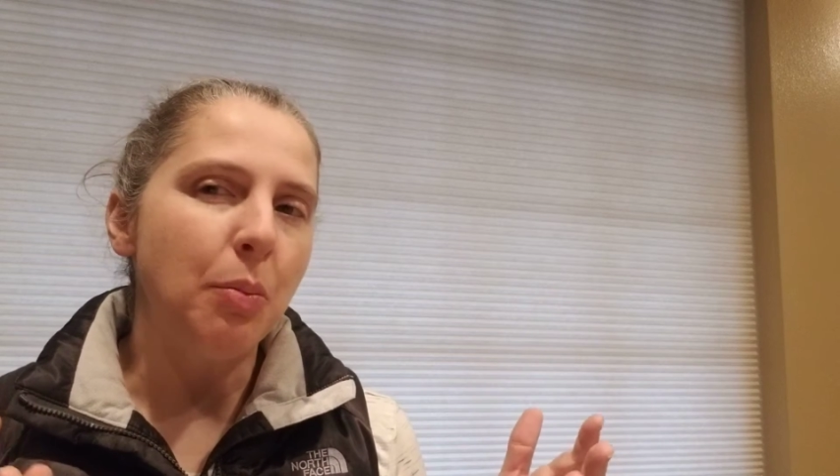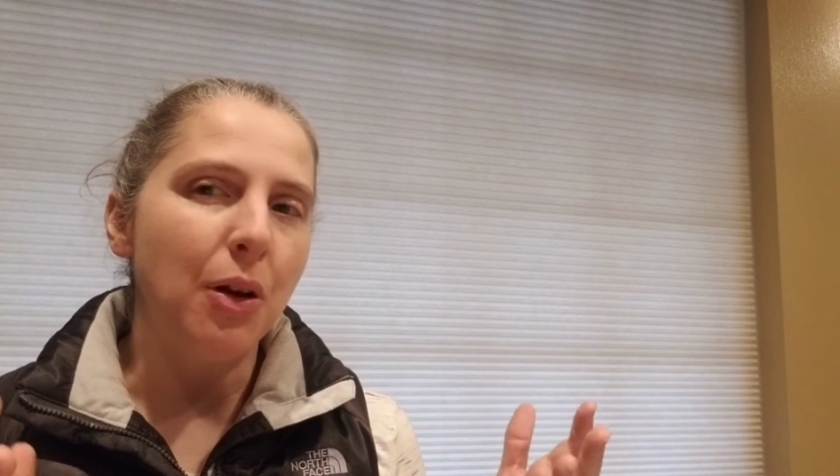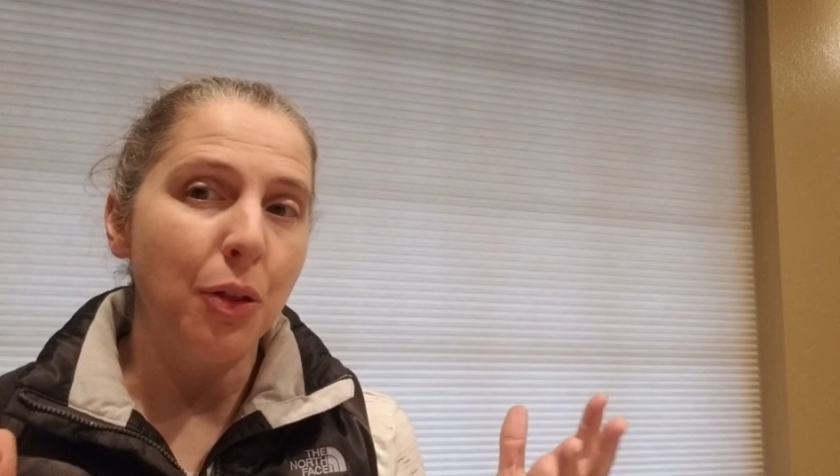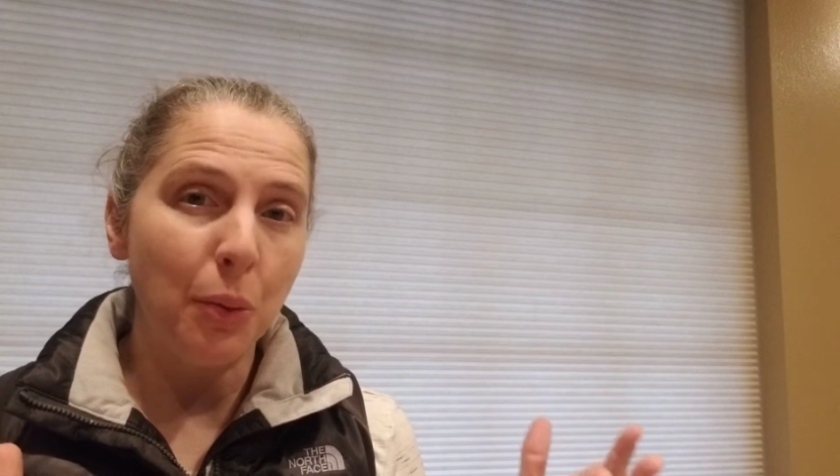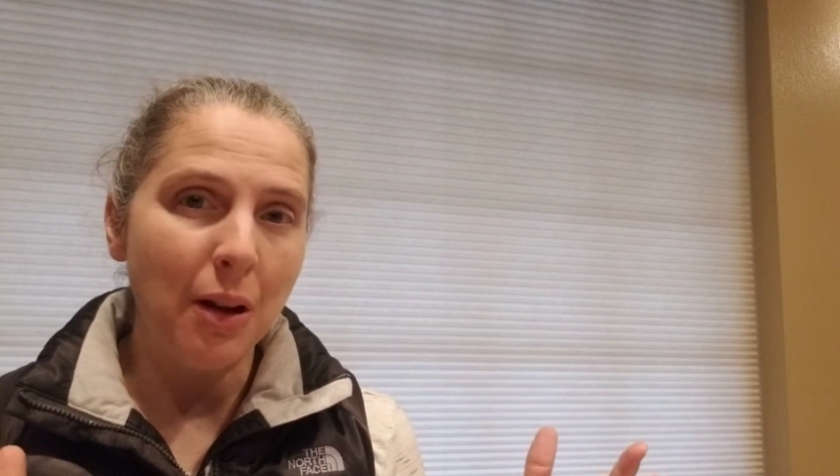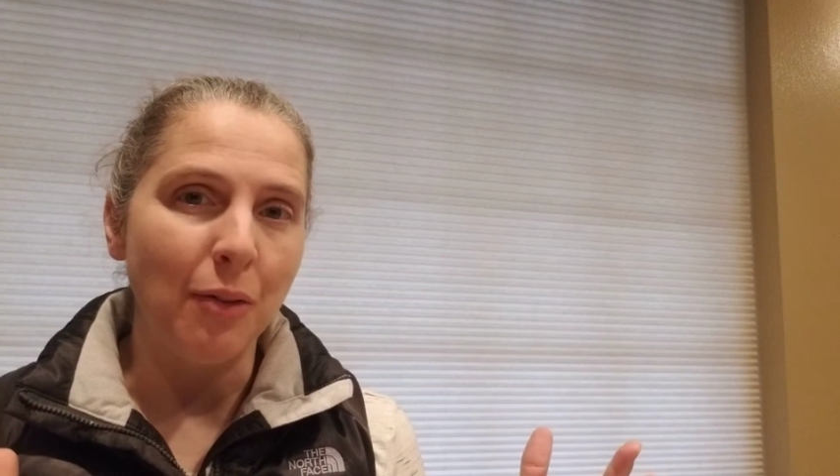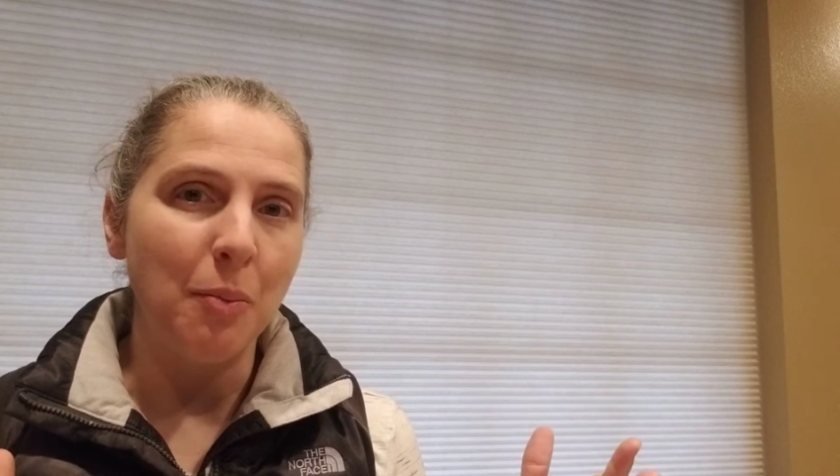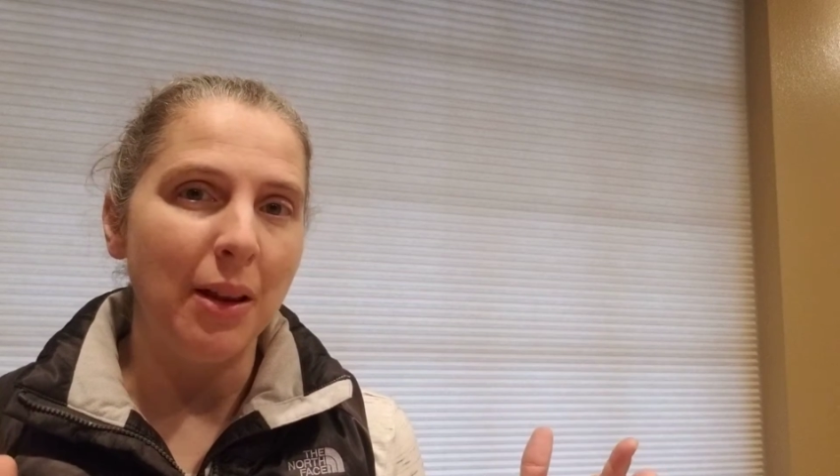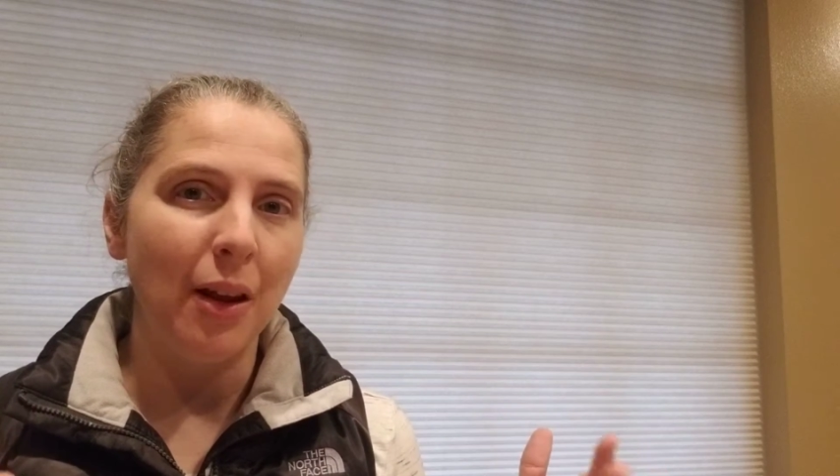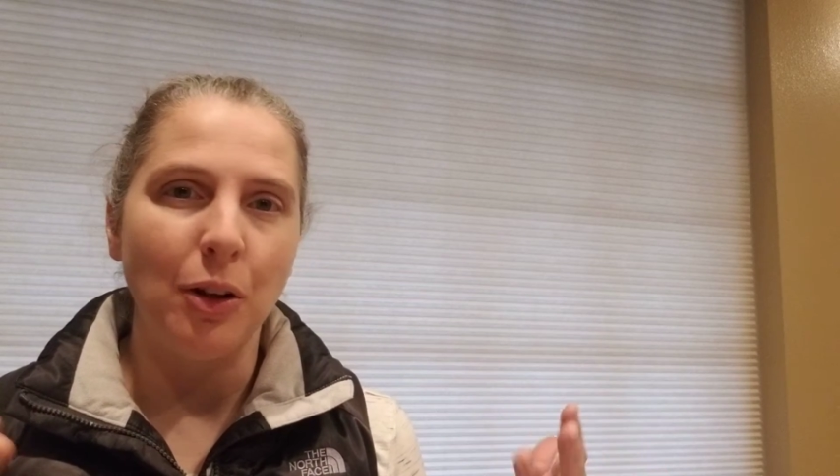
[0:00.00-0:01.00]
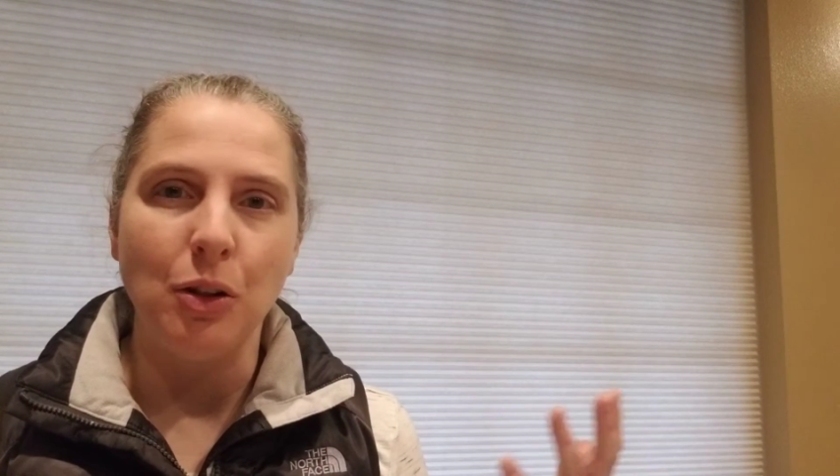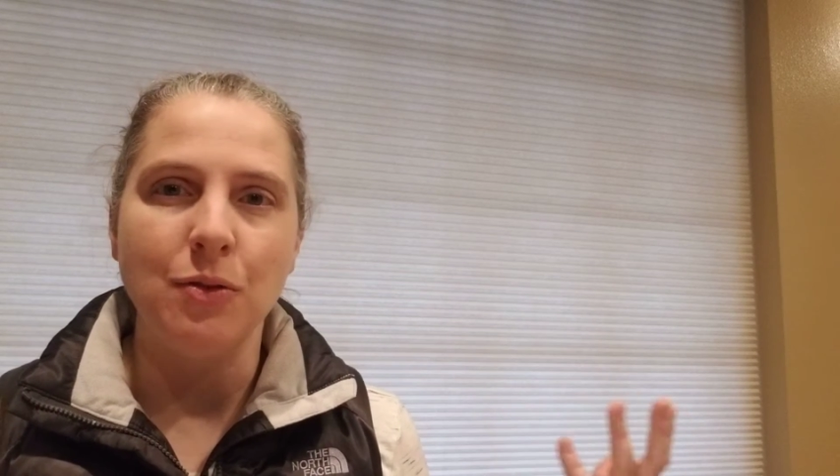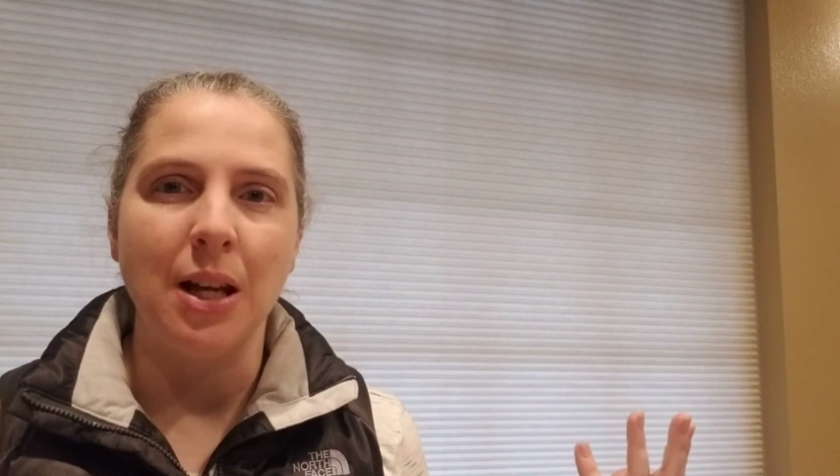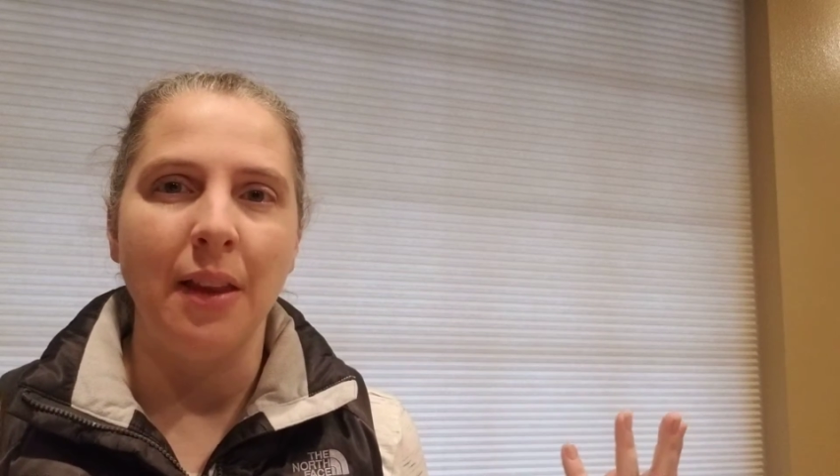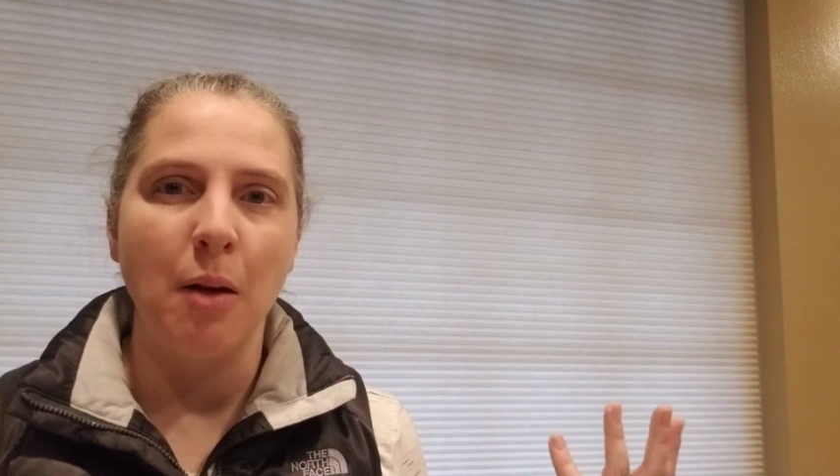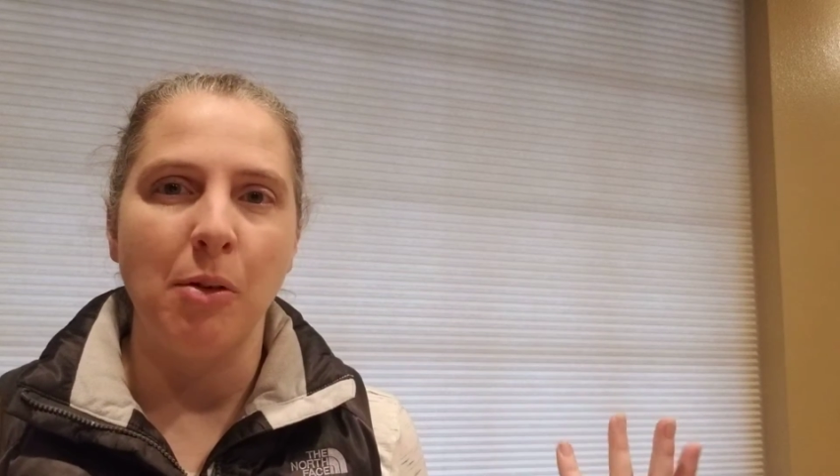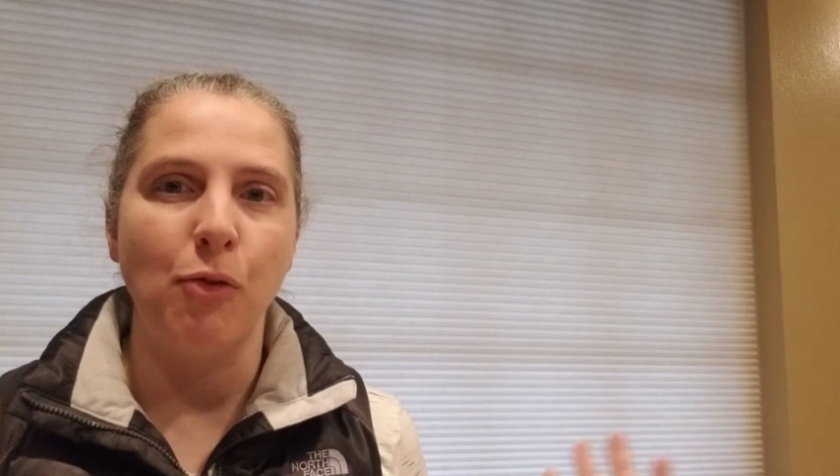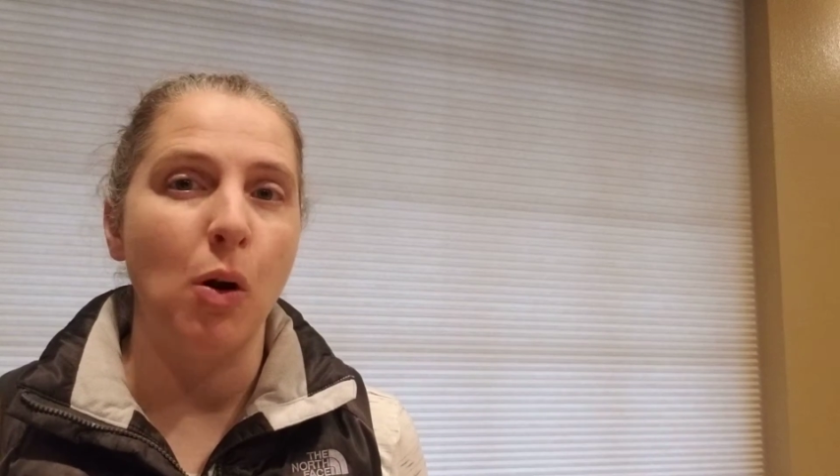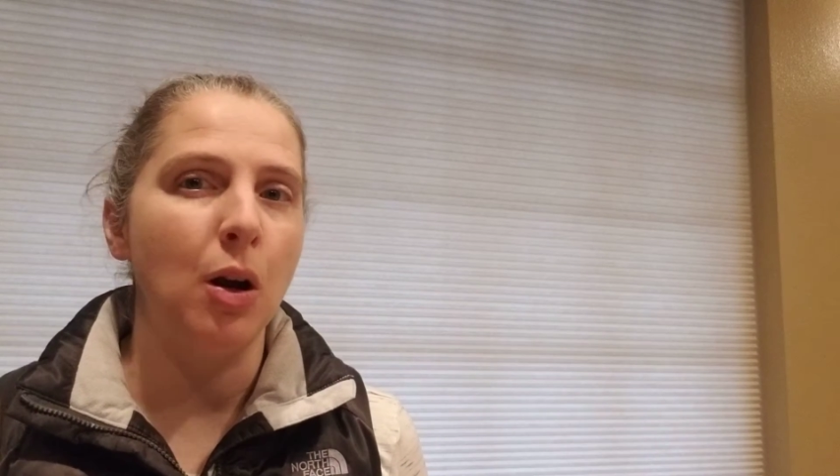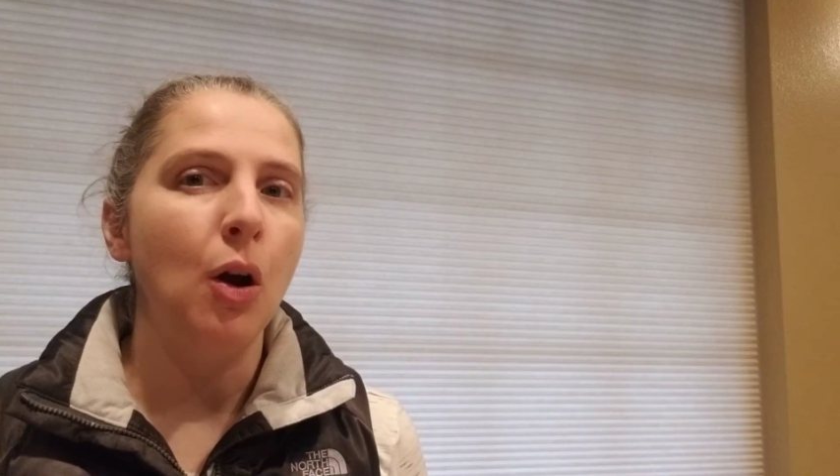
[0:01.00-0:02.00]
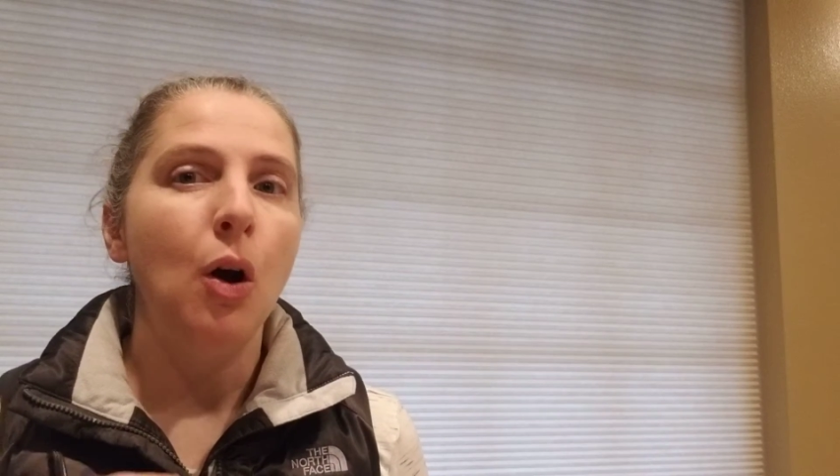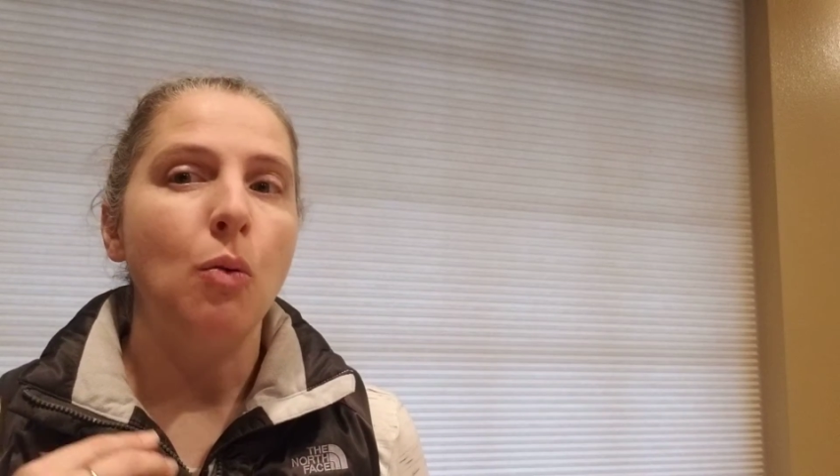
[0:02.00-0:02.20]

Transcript: put 3 of them in there. You've done that before.